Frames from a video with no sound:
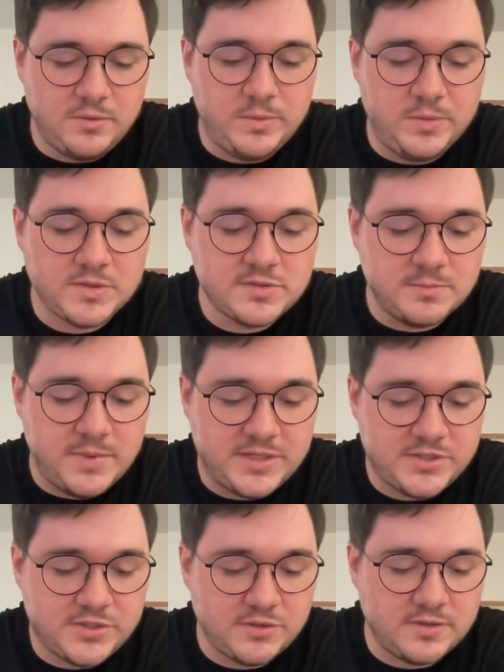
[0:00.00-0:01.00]
We want to
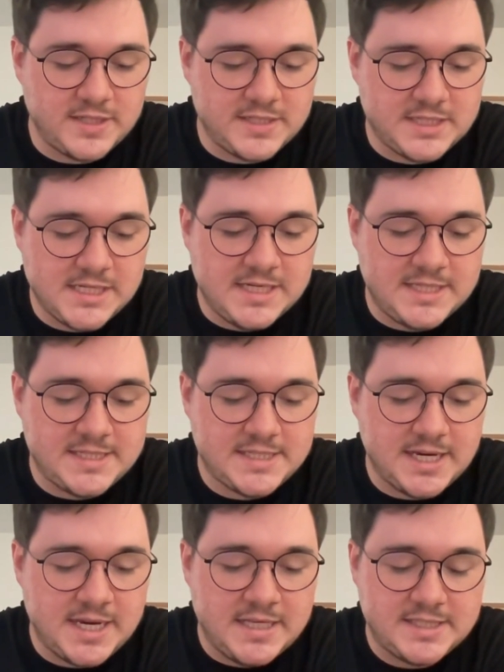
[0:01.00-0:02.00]
make sure that
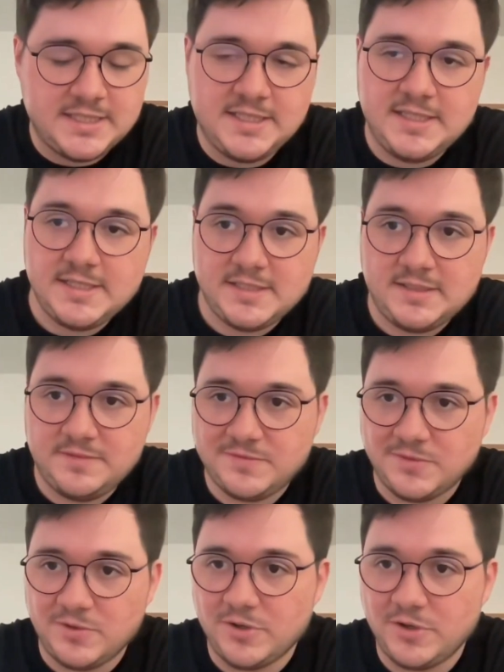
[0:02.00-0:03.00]
it's as easy
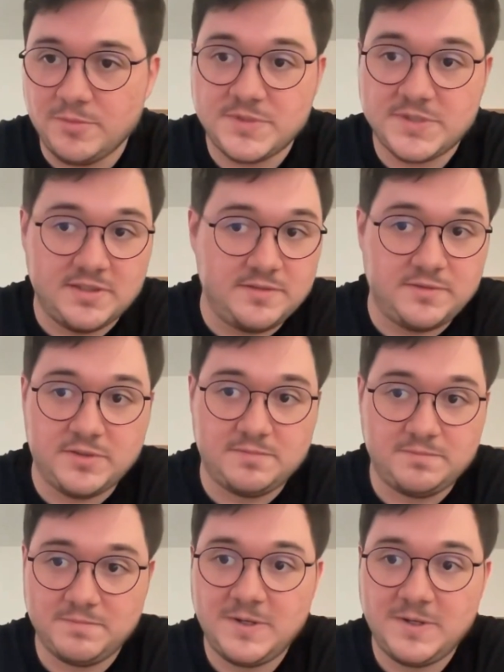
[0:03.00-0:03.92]
for home server